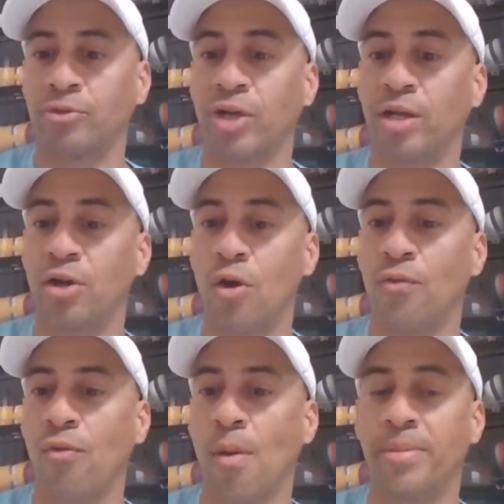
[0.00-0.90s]

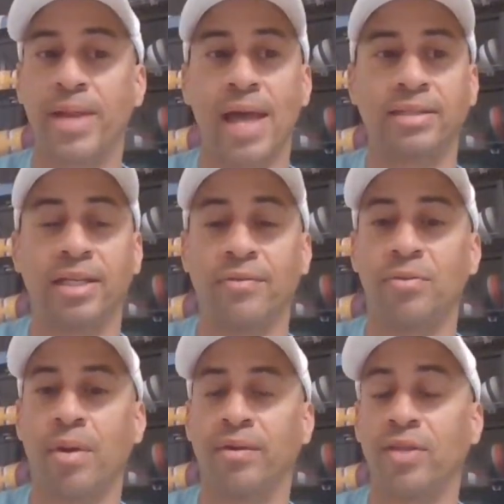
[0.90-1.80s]
them. I've been asking
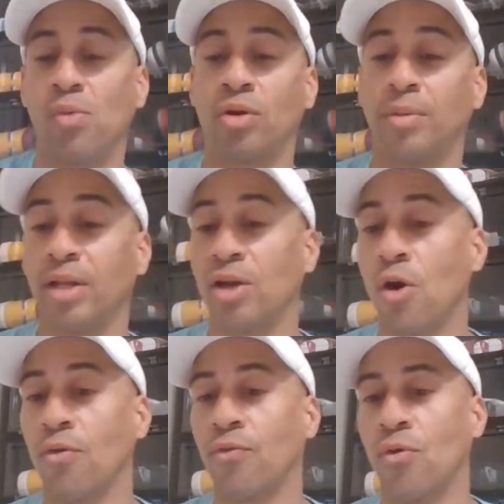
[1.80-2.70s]
everybody if they wanted me to
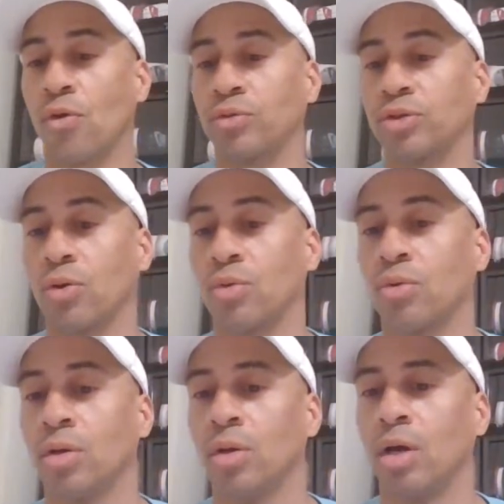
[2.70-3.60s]
go for them. So